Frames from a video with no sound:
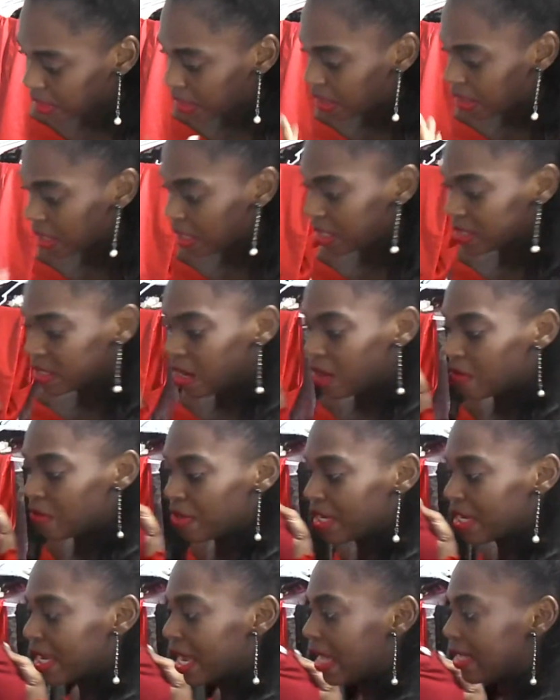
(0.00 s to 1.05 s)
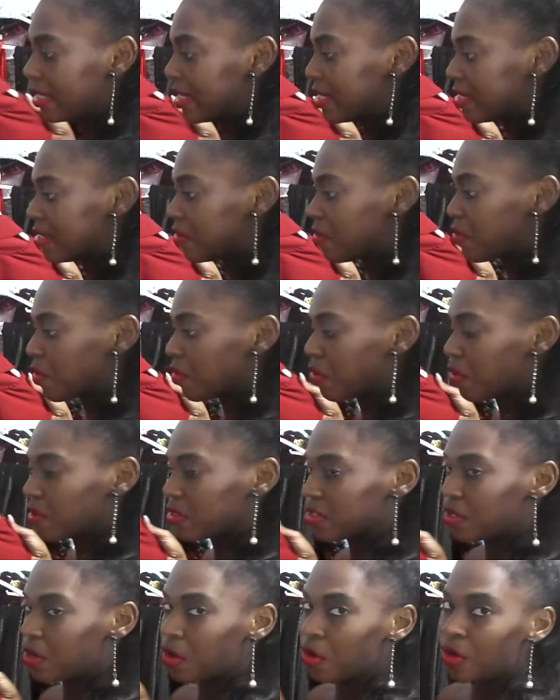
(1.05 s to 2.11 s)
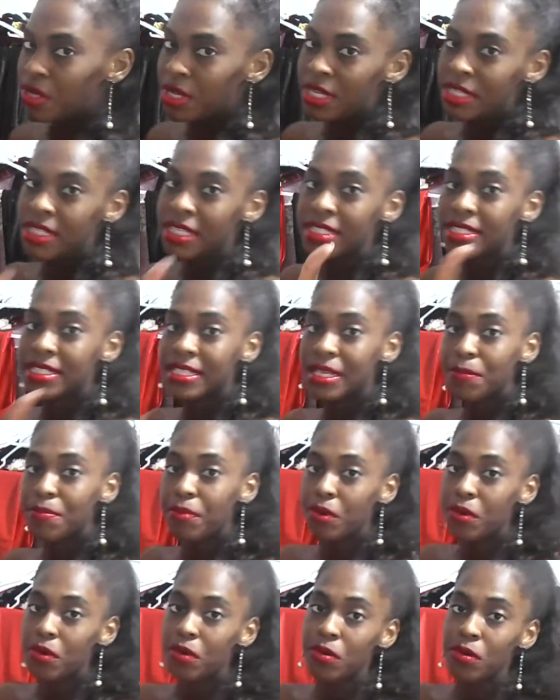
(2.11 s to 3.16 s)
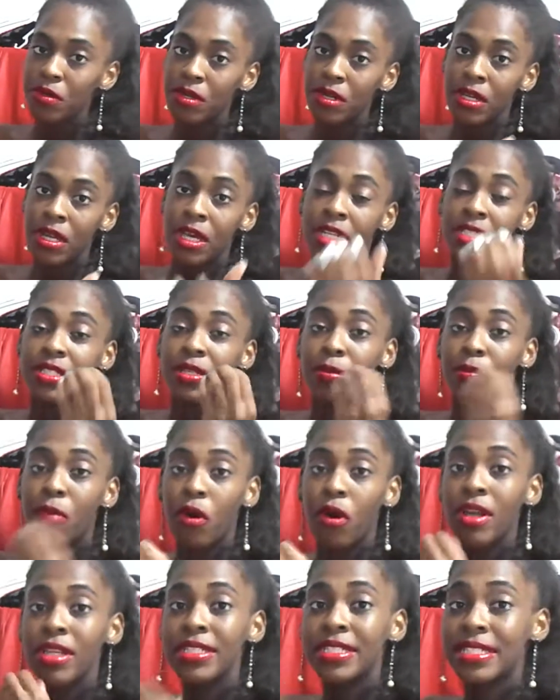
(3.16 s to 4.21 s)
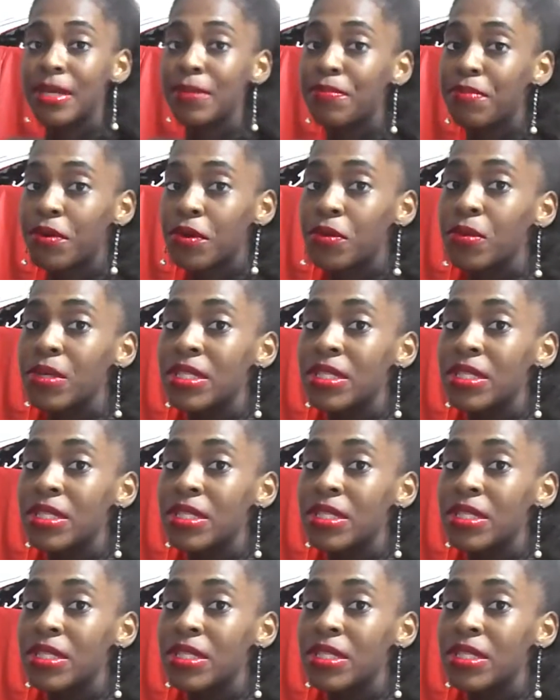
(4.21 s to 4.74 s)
it's already got this going on. So the more simple with